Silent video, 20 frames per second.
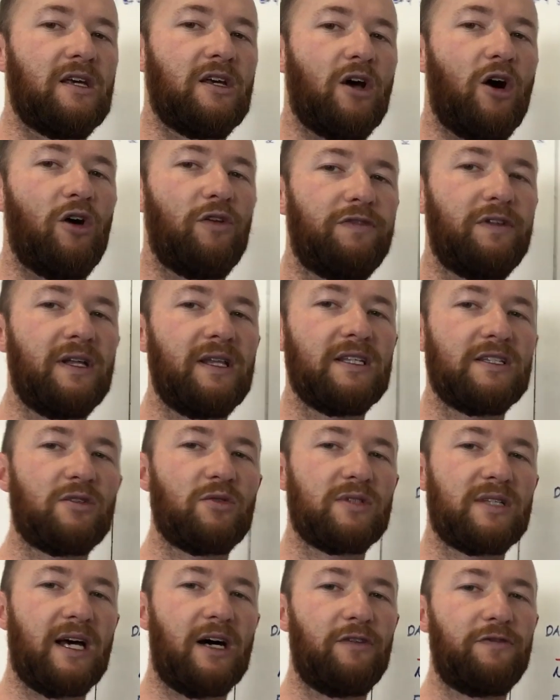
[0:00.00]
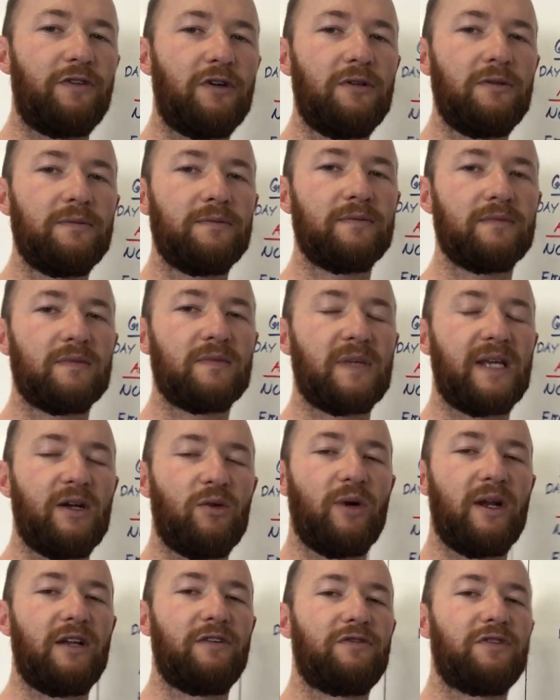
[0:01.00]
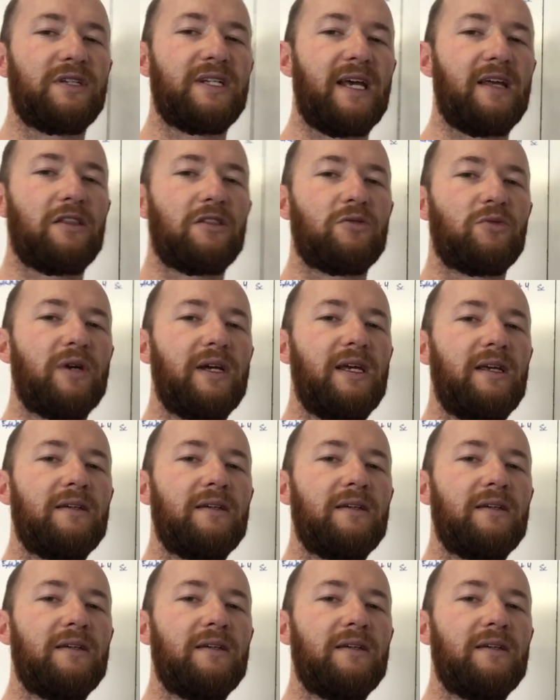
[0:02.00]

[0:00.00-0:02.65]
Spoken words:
Hopefully this was helpful. Get ready for day three.